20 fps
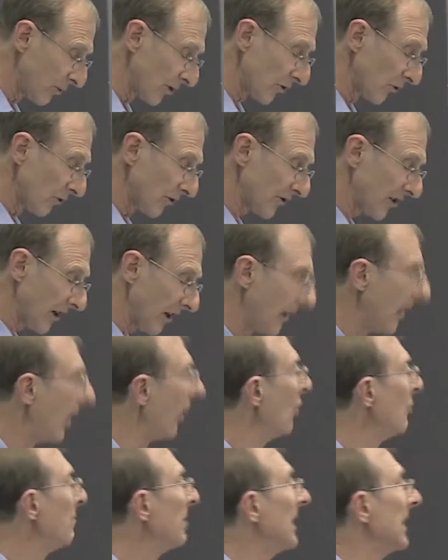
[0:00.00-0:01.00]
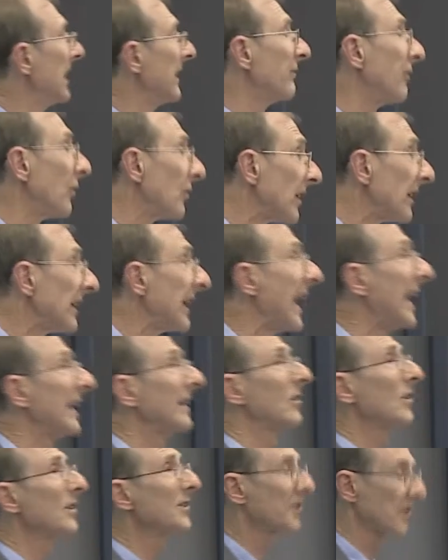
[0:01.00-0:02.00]
there was also hope for the
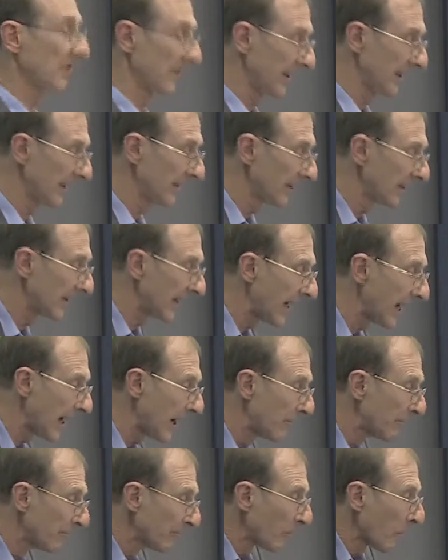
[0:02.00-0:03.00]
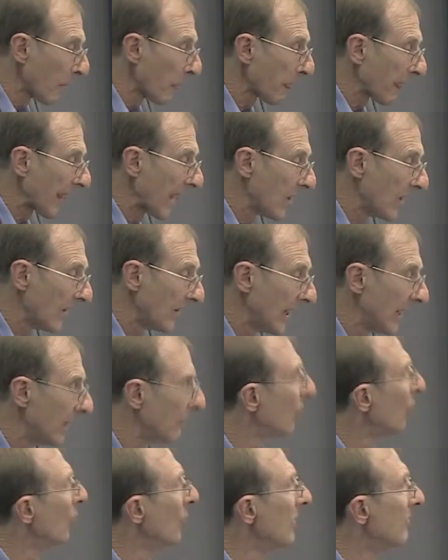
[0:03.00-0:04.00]
landless that uh,
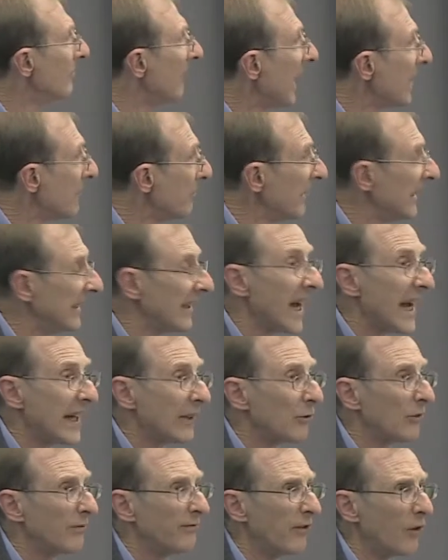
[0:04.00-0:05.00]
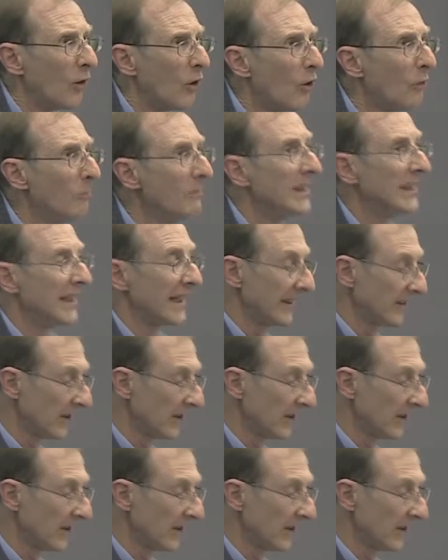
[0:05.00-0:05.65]
there would, might be land reform